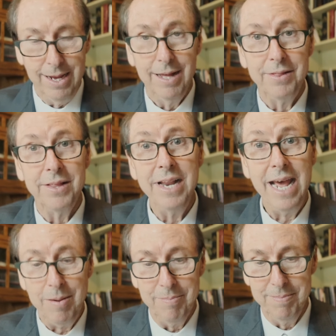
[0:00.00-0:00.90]
The
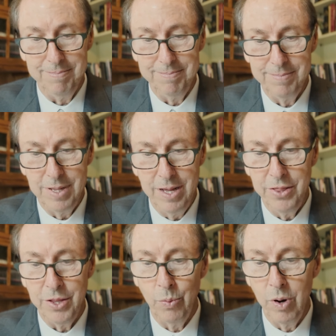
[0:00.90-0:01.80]
name,
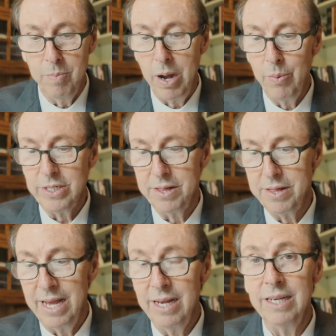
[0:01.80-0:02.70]
the word by which a
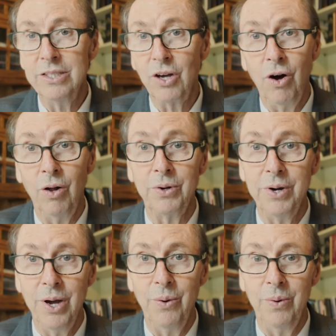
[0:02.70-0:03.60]
thing is called or
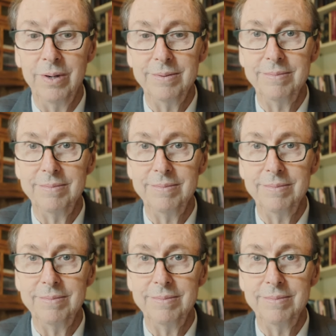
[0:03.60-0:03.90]
known.